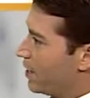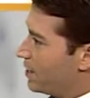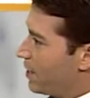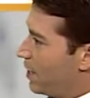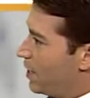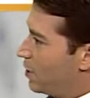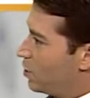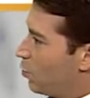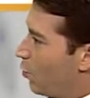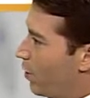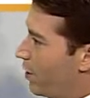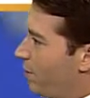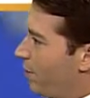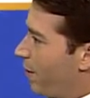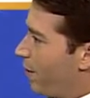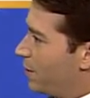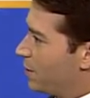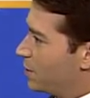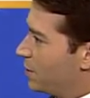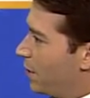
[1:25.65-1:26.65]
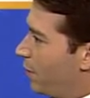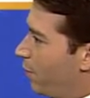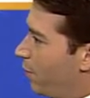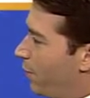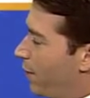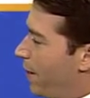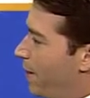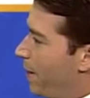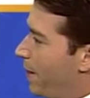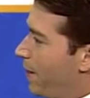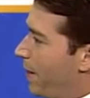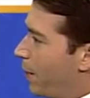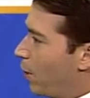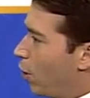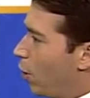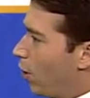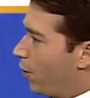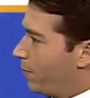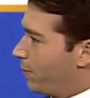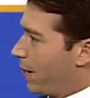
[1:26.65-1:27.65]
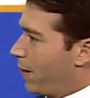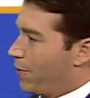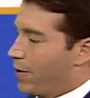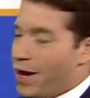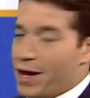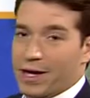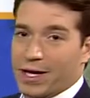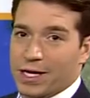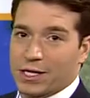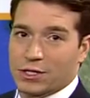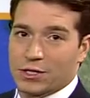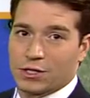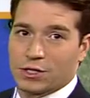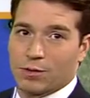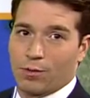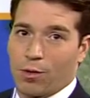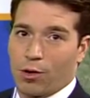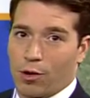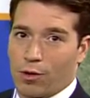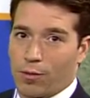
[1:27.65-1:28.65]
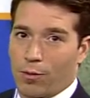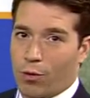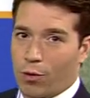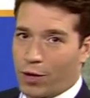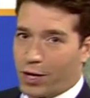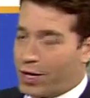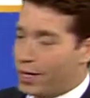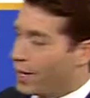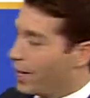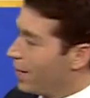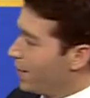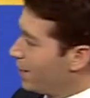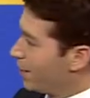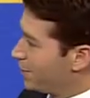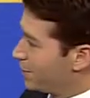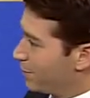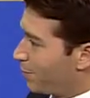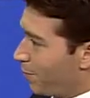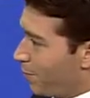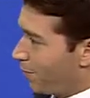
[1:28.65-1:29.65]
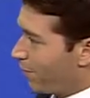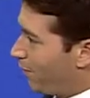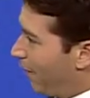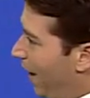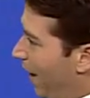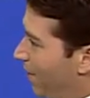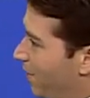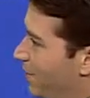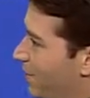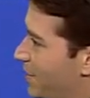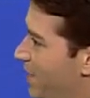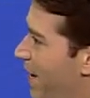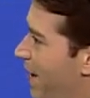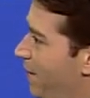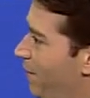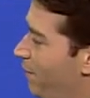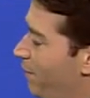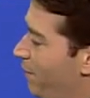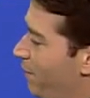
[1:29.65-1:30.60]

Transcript: 10 to 20 miles an hour, and then they calm down heading into tomorrow morning. Just about 5 to 10